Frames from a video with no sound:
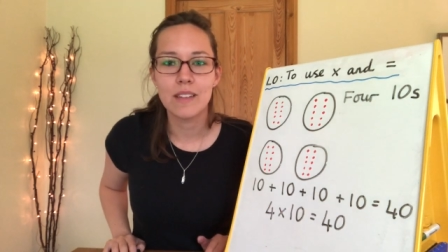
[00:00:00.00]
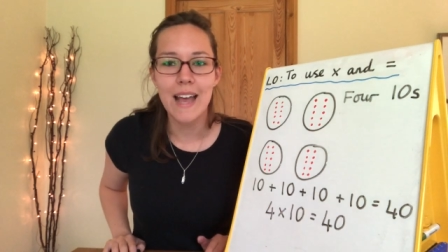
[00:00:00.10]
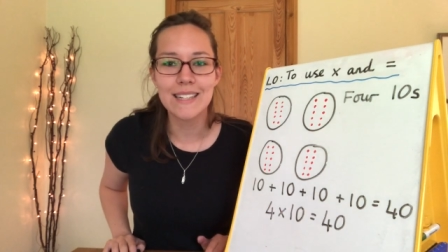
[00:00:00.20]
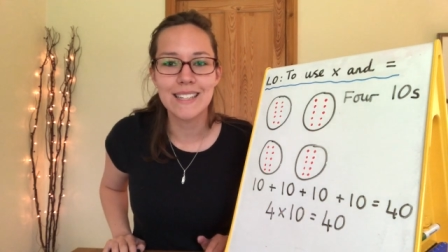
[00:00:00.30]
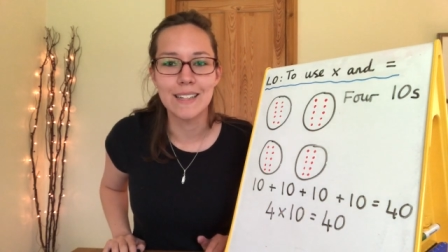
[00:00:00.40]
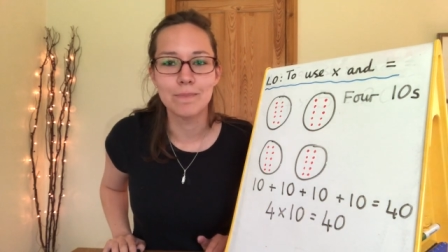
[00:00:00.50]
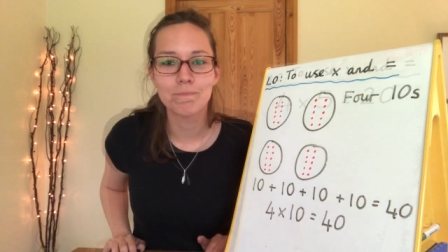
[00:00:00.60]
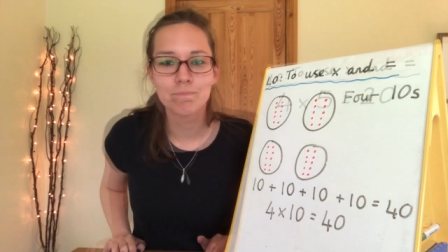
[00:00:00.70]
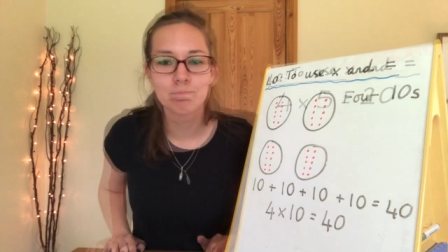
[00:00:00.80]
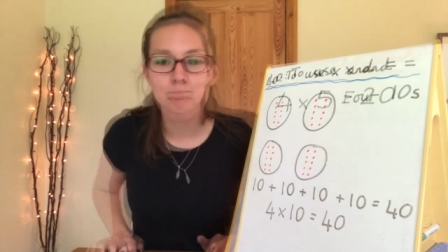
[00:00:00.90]
Excellent. The
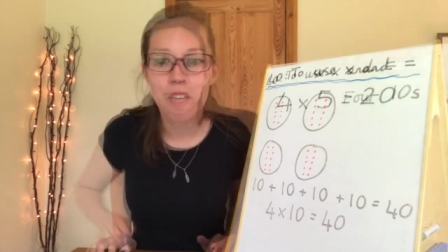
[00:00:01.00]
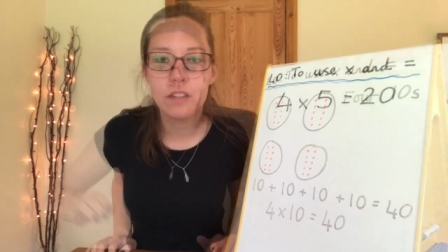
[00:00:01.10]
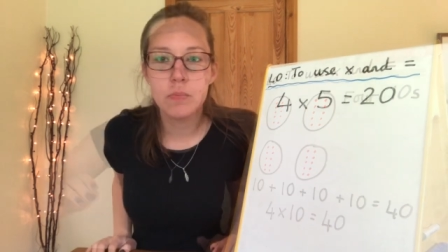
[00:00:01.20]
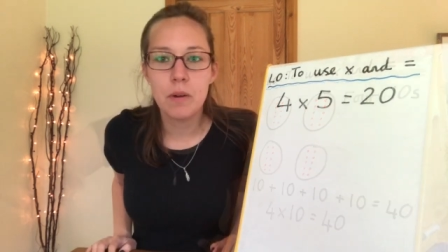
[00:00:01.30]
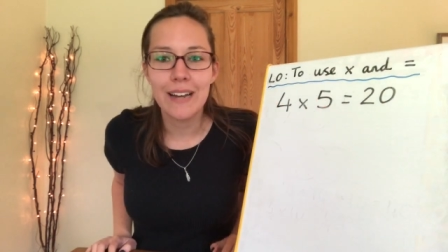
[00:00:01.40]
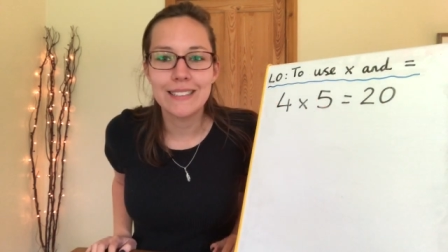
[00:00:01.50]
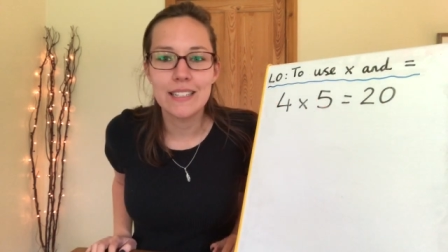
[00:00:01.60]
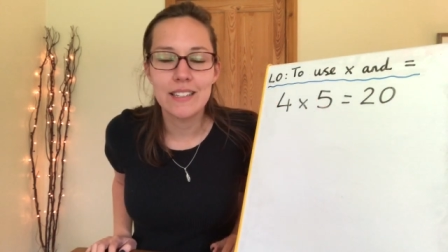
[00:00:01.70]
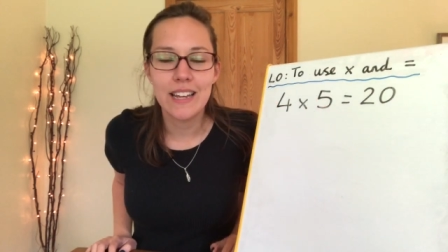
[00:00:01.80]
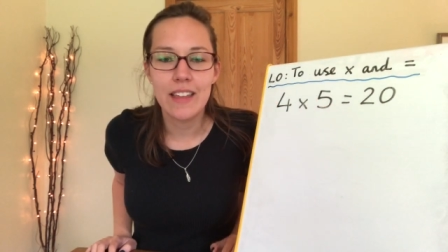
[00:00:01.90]
last one we're going to practice
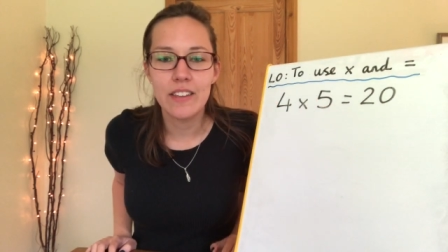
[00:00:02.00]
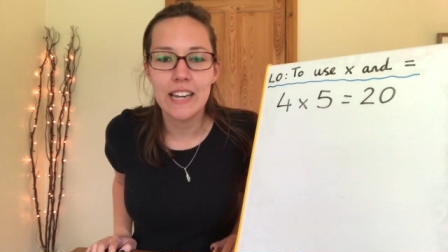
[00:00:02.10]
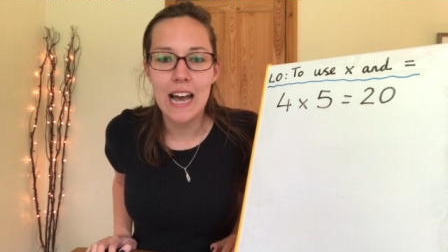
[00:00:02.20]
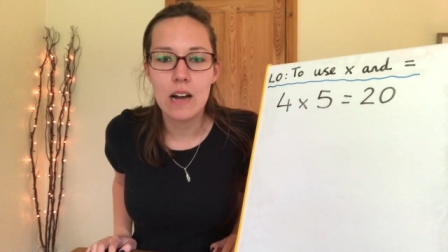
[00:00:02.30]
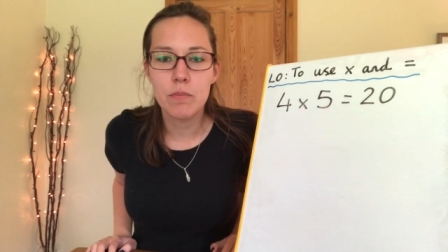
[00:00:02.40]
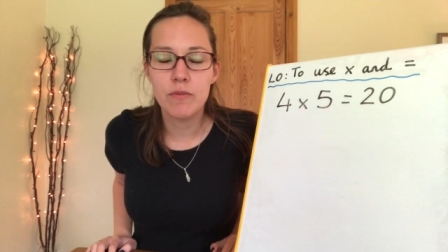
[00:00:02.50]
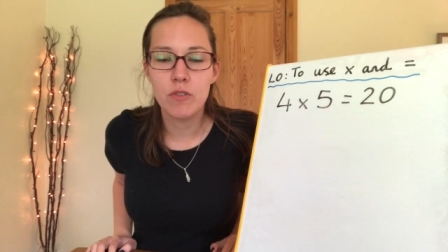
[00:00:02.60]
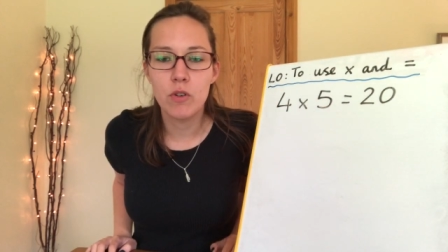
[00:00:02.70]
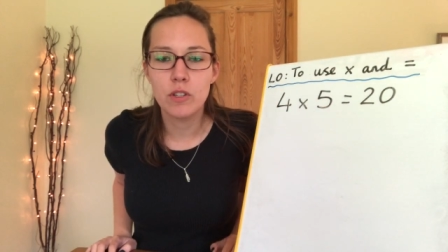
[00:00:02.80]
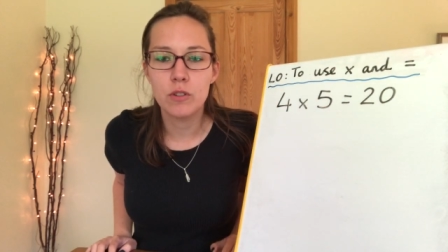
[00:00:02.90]
together now
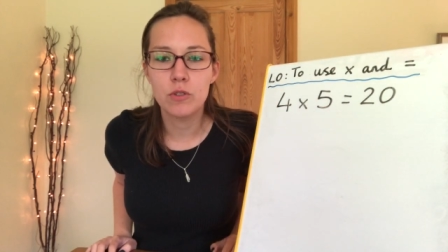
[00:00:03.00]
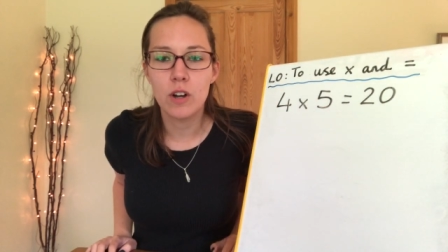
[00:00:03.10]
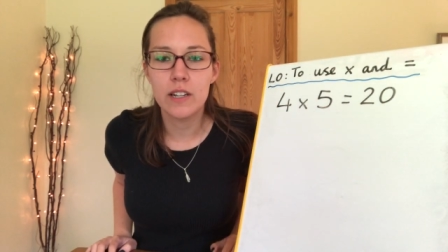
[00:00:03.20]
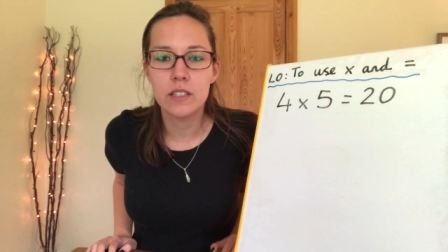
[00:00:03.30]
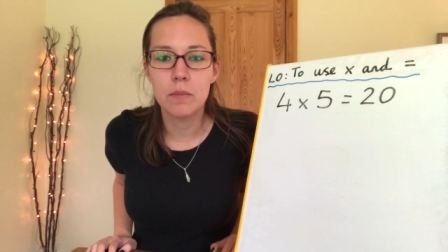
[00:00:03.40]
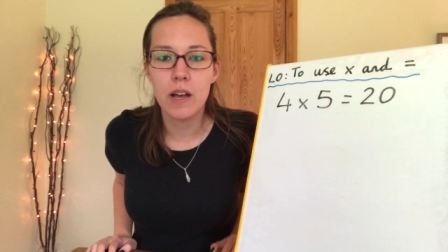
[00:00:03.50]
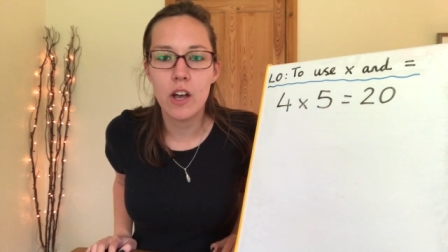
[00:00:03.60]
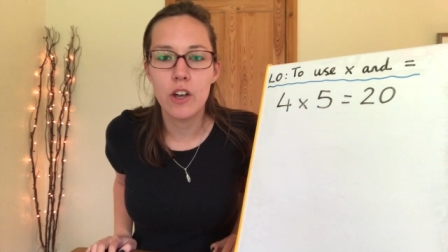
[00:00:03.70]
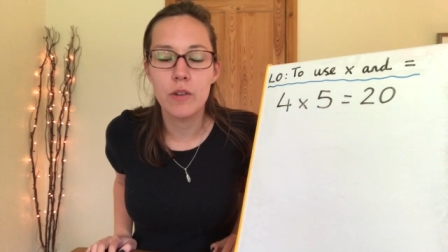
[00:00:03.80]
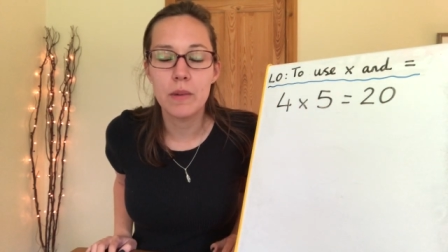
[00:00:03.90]
before you try some at
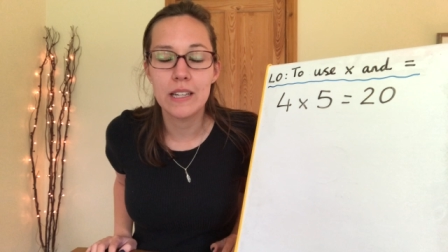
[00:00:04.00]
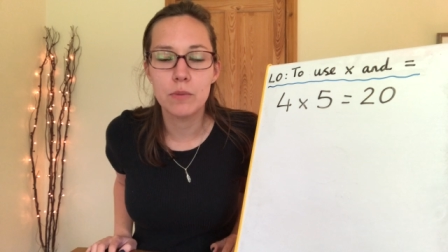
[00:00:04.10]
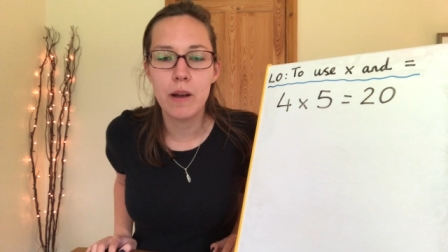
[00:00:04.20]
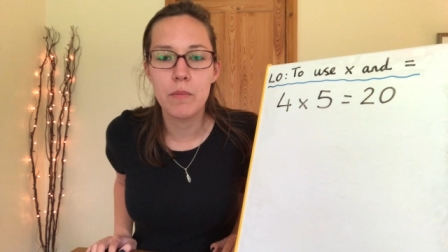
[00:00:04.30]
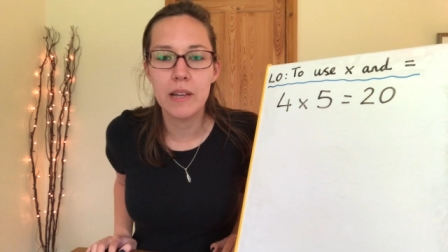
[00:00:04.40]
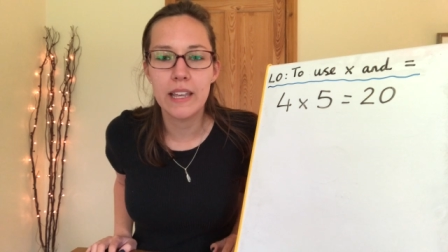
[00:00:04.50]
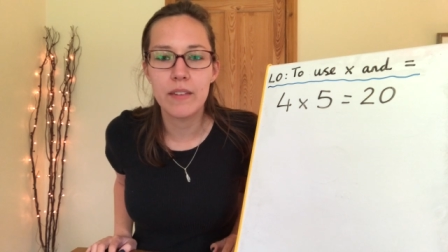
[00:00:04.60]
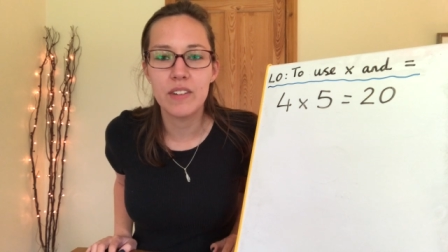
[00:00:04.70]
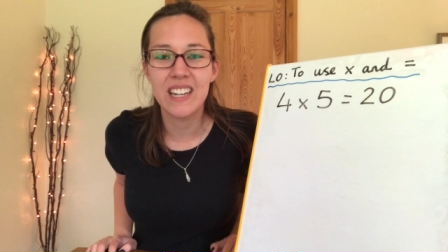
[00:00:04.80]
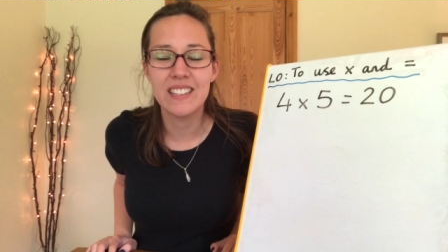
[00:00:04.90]
home is when we're
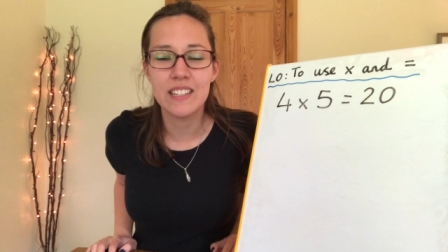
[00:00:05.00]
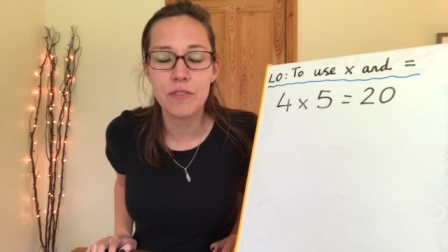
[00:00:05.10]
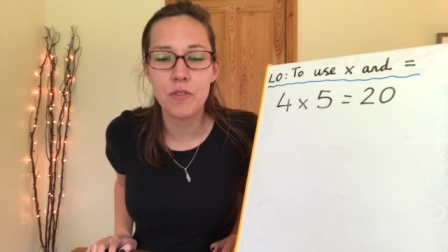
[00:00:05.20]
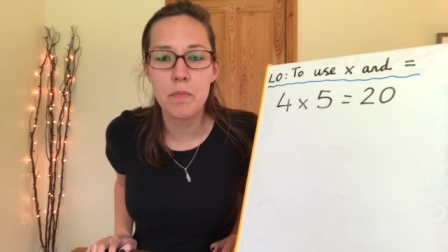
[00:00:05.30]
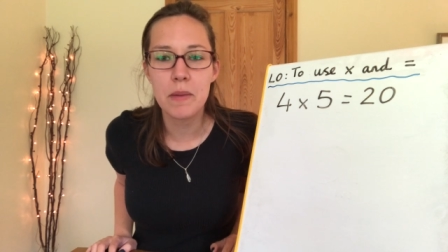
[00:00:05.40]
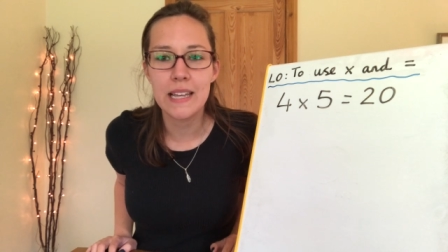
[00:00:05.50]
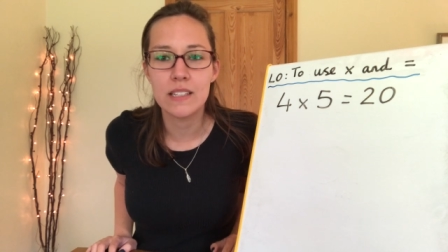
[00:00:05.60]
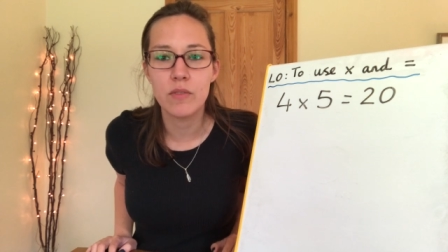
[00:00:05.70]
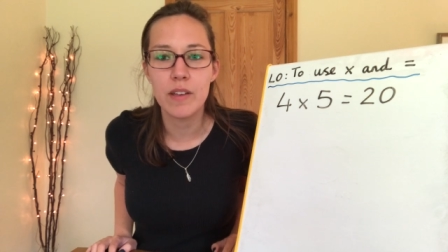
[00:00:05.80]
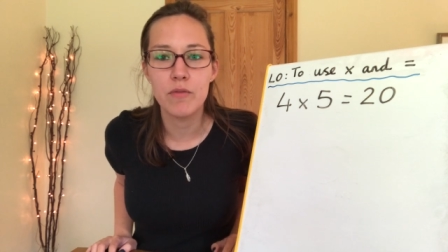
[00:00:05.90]
given a different piece
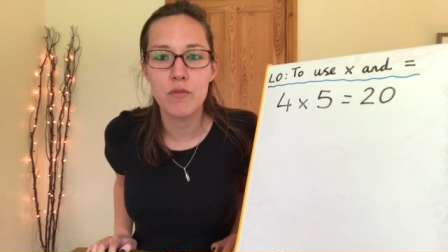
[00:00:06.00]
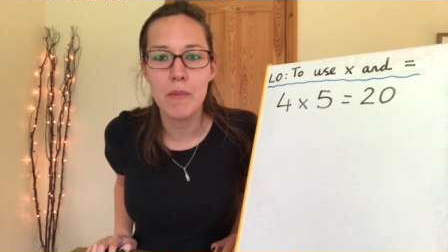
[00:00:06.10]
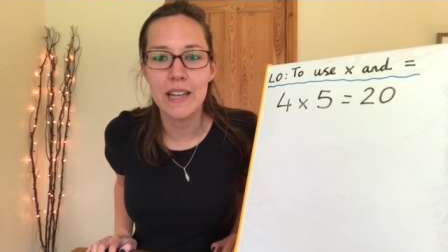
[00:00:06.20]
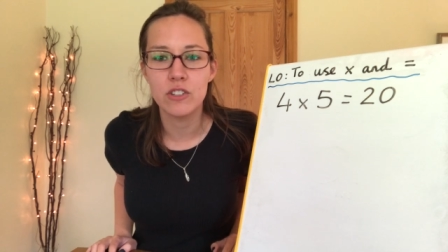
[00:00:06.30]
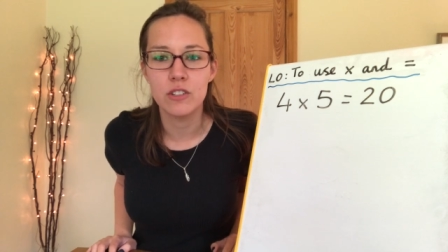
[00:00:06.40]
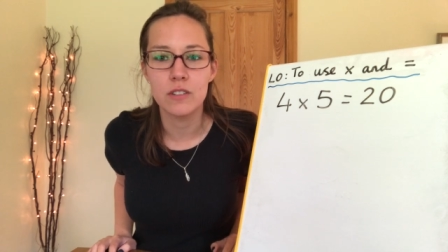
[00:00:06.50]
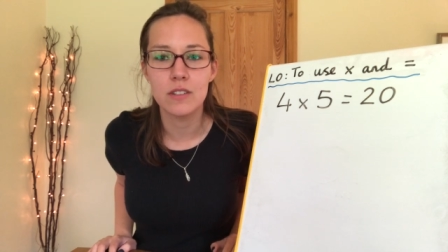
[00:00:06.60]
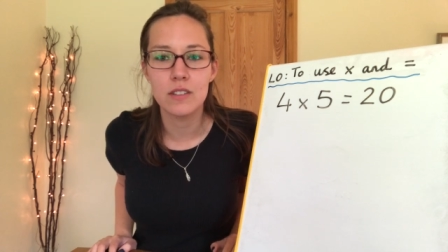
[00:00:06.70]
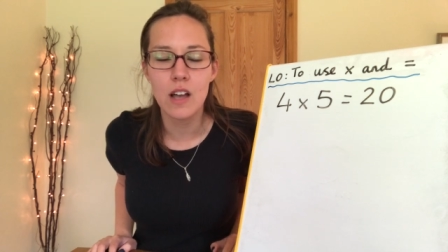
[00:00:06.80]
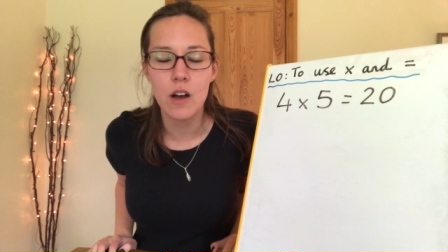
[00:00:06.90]
of information to
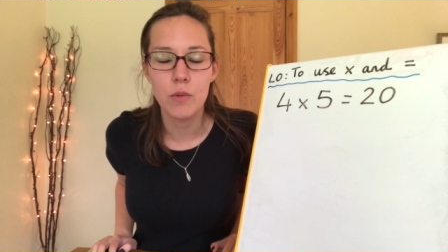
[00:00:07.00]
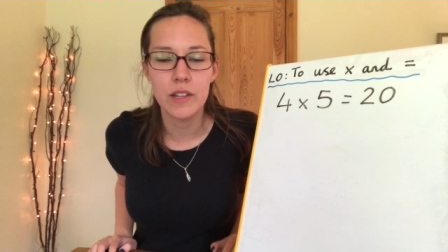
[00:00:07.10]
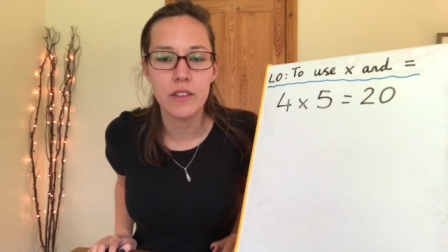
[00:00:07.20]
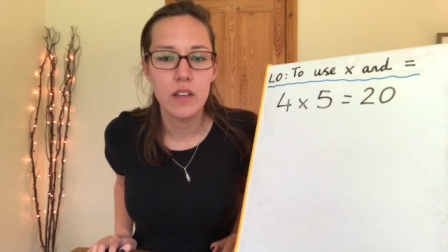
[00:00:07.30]
start with.